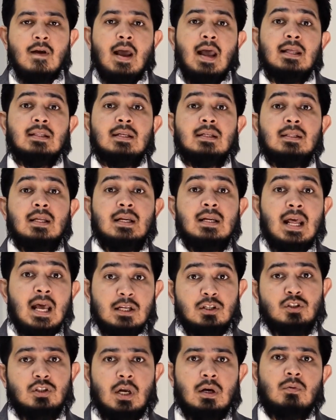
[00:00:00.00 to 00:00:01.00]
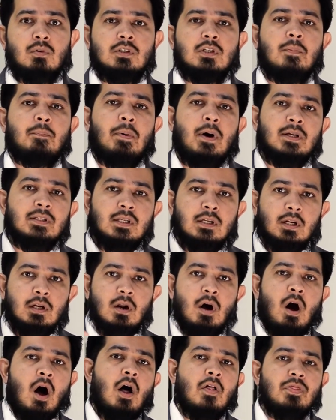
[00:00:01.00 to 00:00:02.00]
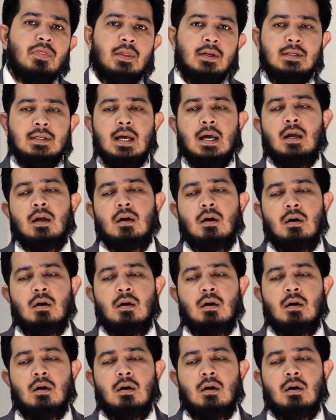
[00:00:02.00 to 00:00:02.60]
And then the next check was deposited on the day.